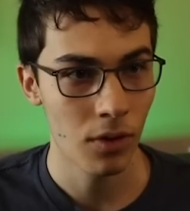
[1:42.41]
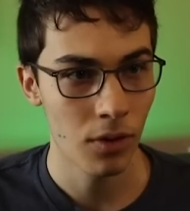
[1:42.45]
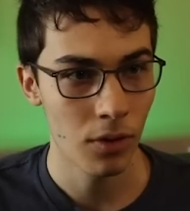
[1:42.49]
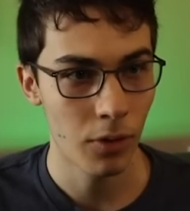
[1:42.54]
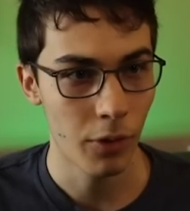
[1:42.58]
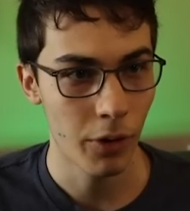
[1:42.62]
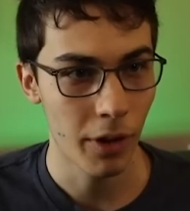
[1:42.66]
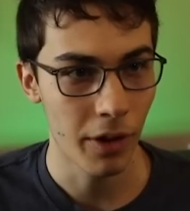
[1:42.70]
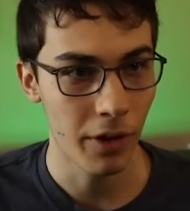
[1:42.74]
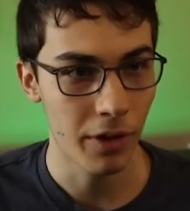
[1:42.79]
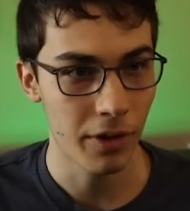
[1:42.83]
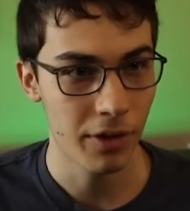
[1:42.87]

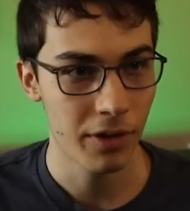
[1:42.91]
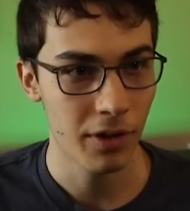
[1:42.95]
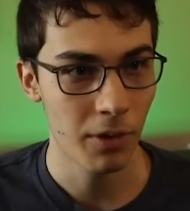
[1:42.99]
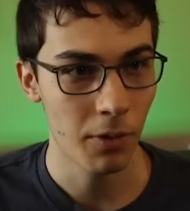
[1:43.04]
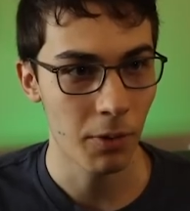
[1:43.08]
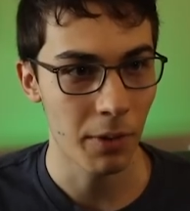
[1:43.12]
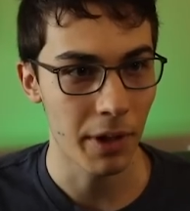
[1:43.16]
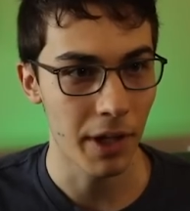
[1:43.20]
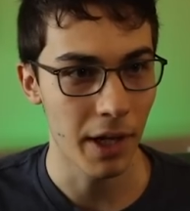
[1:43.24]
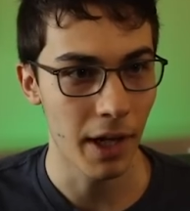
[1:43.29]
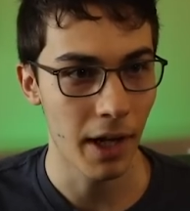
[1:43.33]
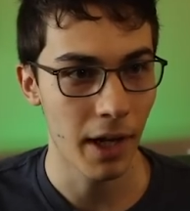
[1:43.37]
Okay, let's see
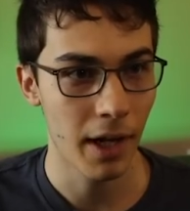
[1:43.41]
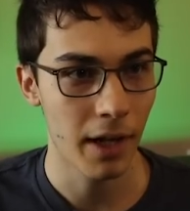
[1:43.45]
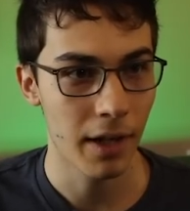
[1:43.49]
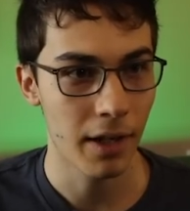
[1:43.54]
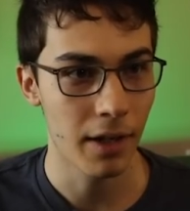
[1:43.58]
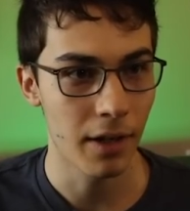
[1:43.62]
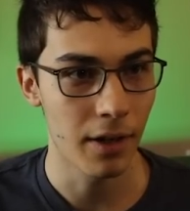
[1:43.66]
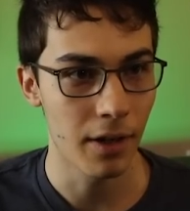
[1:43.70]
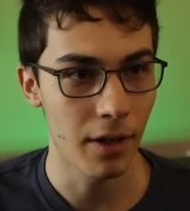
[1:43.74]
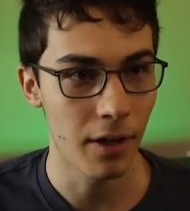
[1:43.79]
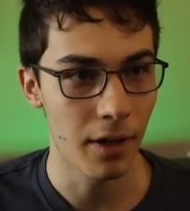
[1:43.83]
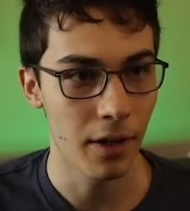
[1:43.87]
what we got
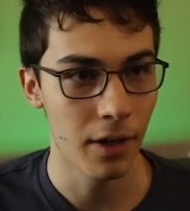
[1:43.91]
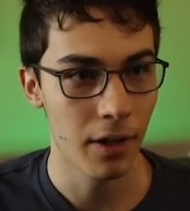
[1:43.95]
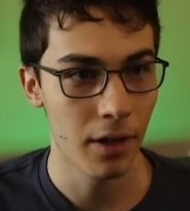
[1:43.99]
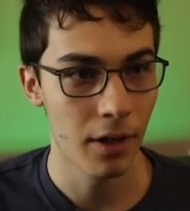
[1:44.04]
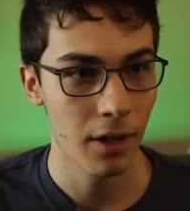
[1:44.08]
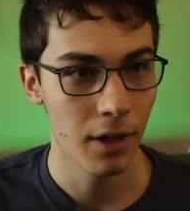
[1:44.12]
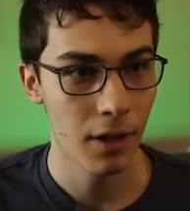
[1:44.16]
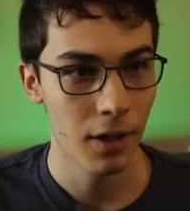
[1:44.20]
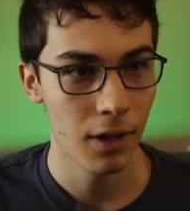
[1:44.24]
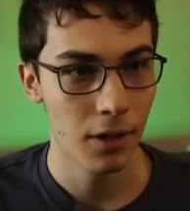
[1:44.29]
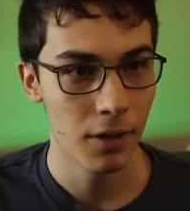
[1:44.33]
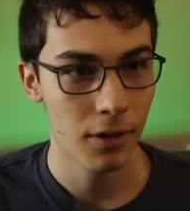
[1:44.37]
here.
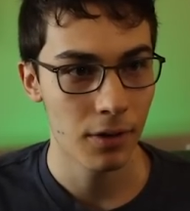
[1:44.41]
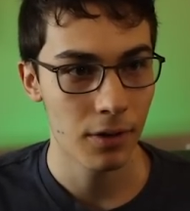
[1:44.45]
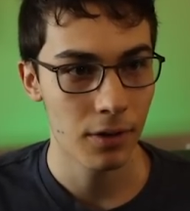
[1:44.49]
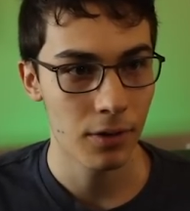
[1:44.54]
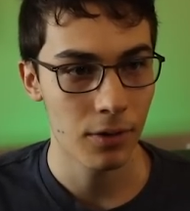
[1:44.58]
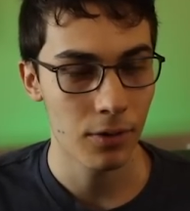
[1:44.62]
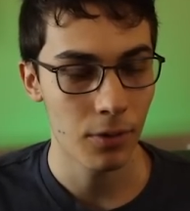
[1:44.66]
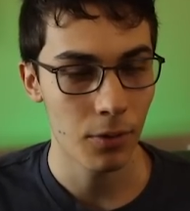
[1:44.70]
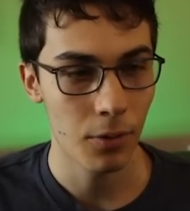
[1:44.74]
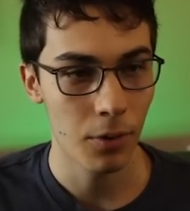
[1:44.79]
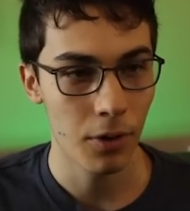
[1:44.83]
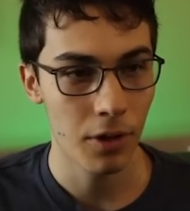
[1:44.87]

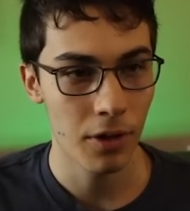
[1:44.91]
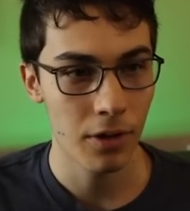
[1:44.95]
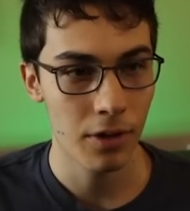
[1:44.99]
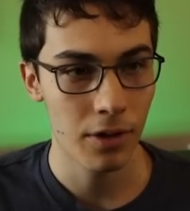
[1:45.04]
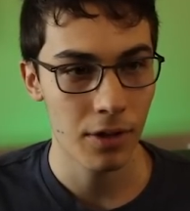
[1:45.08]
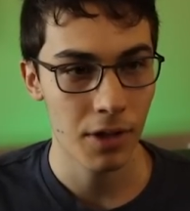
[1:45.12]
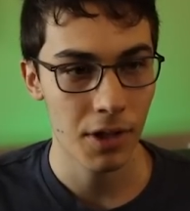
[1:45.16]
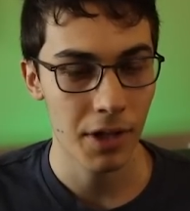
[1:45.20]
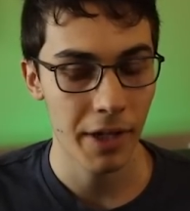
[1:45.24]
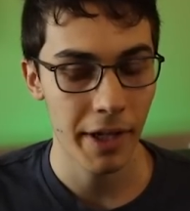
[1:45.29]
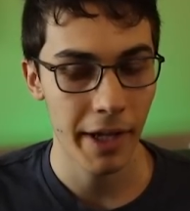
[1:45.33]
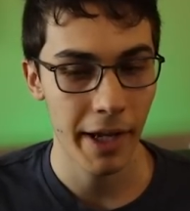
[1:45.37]

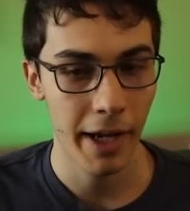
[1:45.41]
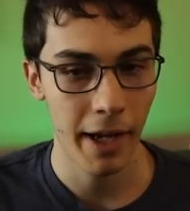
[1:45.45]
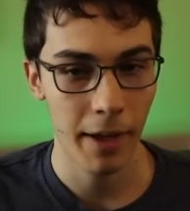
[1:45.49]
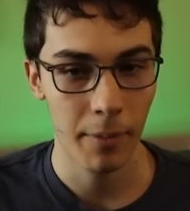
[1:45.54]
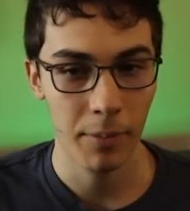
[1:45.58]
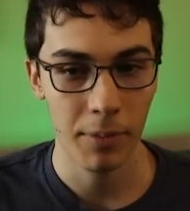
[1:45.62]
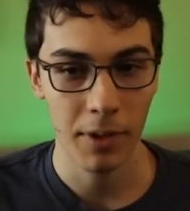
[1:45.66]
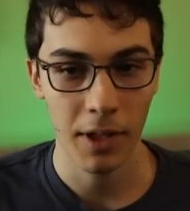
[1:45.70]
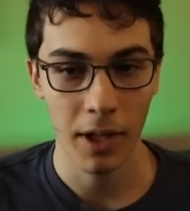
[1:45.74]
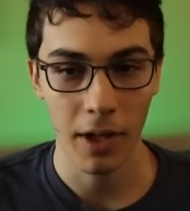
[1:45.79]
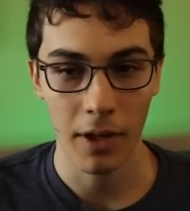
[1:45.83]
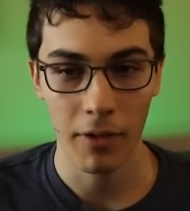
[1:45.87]
Source
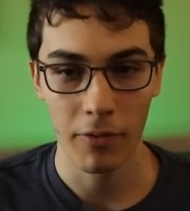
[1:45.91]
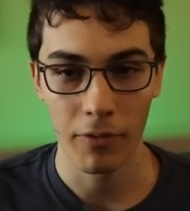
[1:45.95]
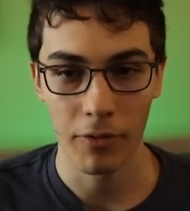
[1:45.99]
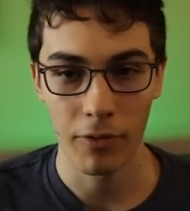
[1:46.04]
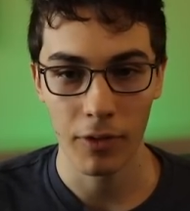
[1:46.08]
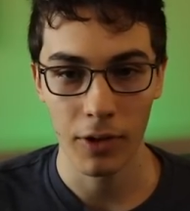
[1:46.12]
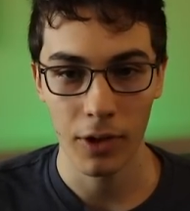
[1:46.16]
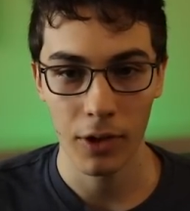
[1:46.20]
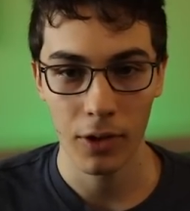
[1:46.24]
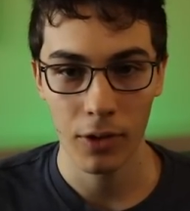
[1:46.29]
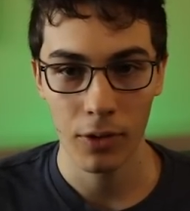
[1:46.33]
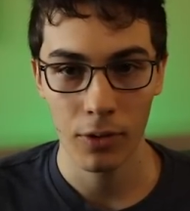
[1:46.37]

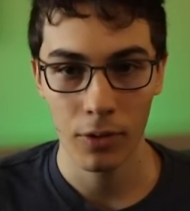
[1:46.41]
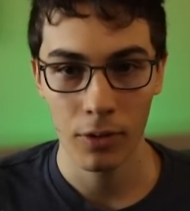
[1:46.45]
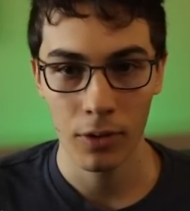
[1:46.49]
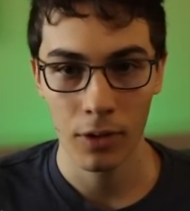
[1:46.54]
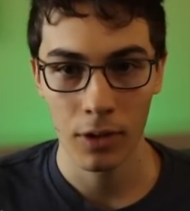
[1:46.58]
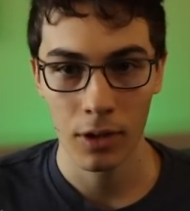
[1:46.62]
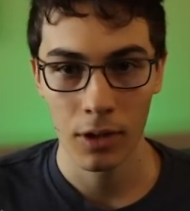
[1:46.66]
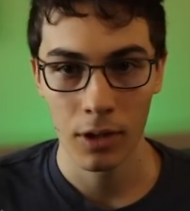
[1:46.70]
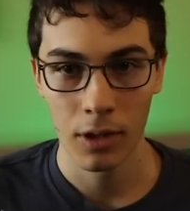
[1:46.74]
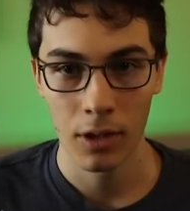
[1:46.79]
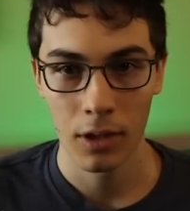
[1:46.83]
app.vue.